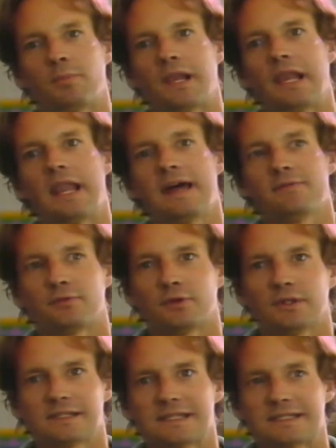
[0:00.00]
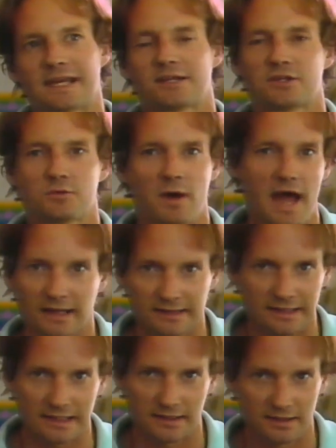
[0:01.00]
playful
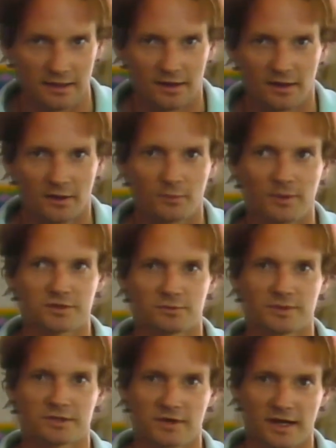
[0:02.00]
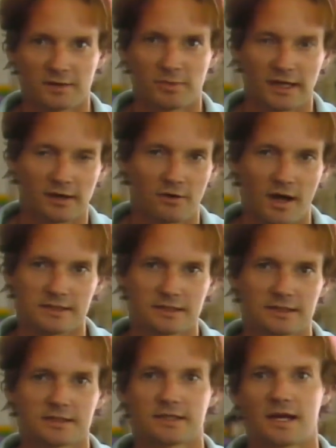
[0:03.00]
sexuality, which we tried to bring across
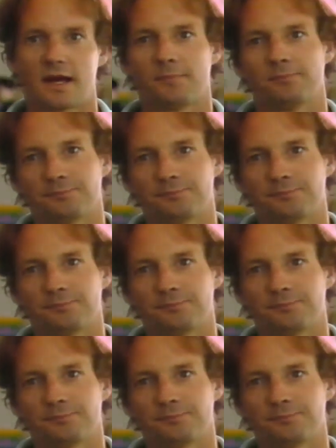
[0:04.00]
in this tape.